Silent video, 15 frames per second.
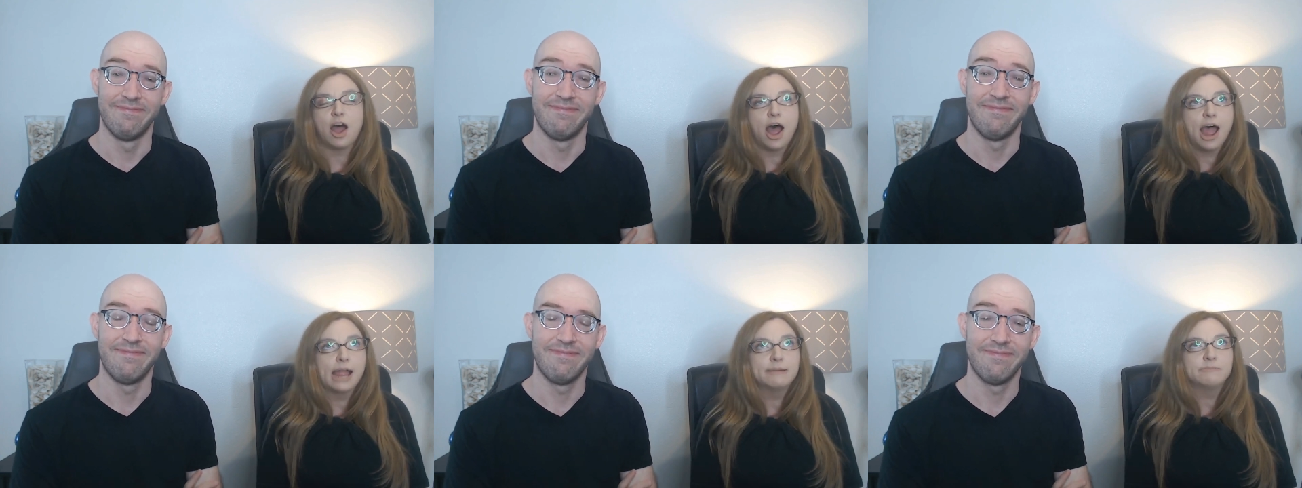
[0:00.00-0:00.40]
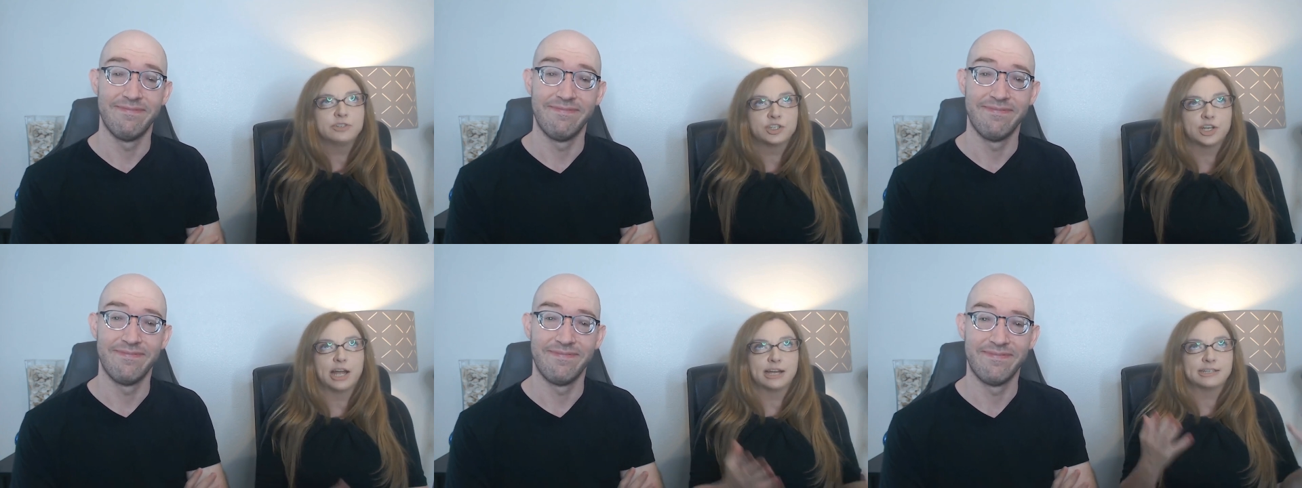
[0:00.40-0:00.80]
Speaker 1: I'm
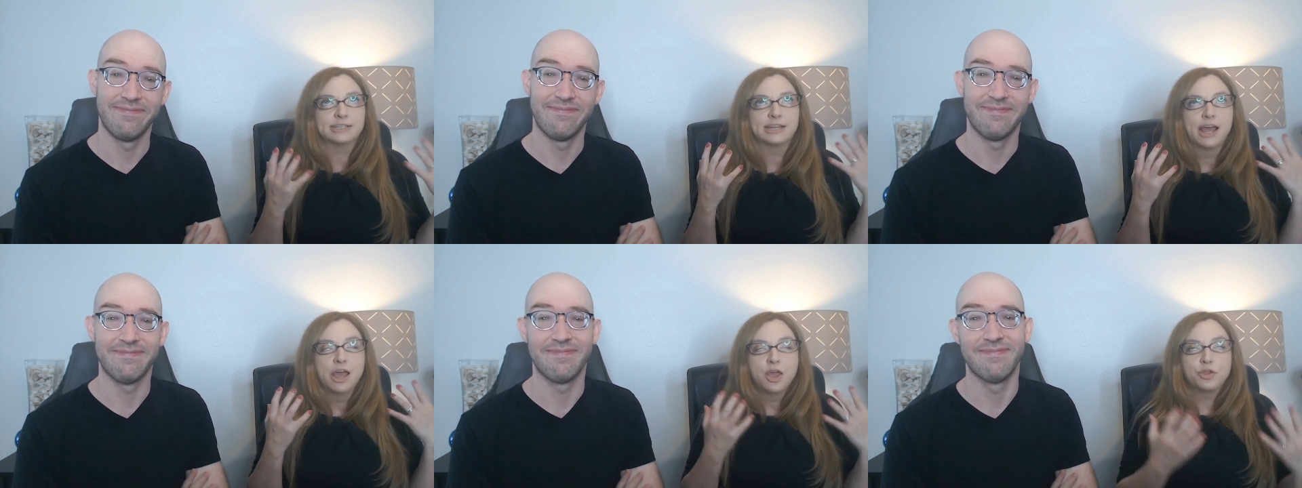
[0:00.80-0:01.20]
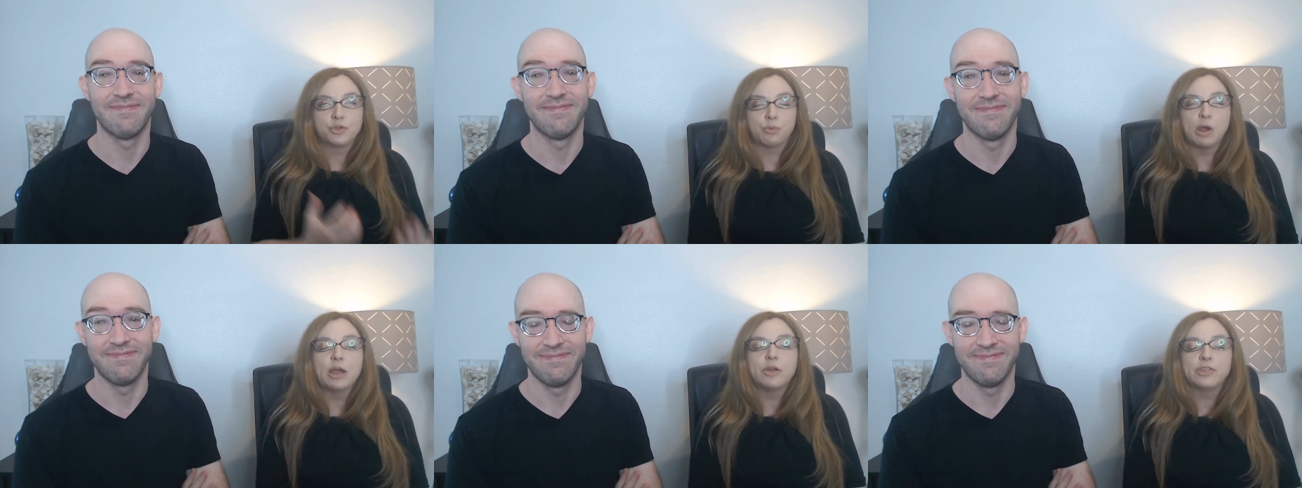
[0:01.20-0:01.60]
just
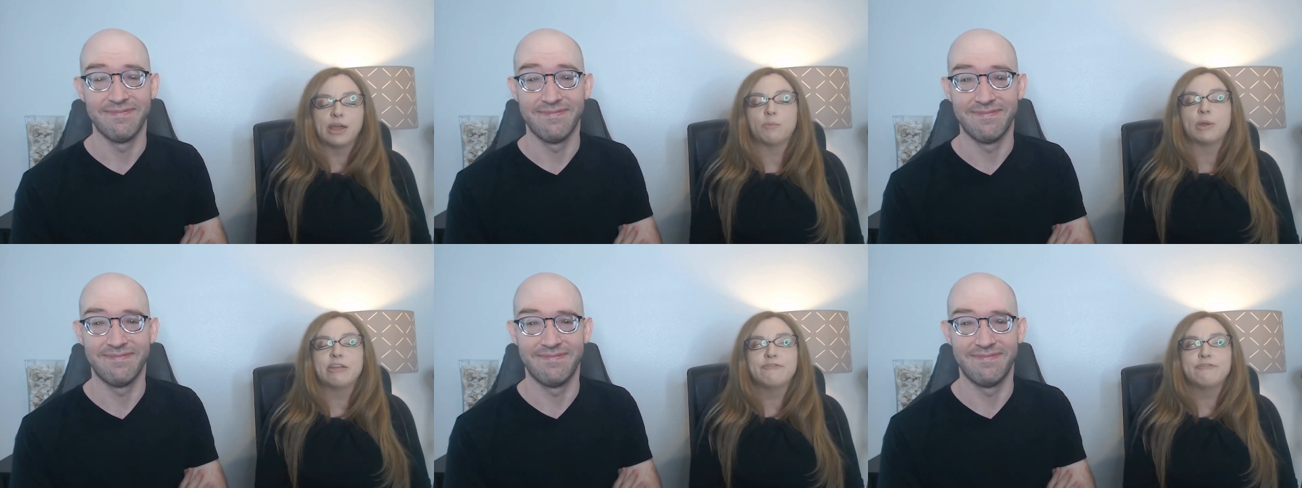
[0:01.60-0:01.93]
thrilled that we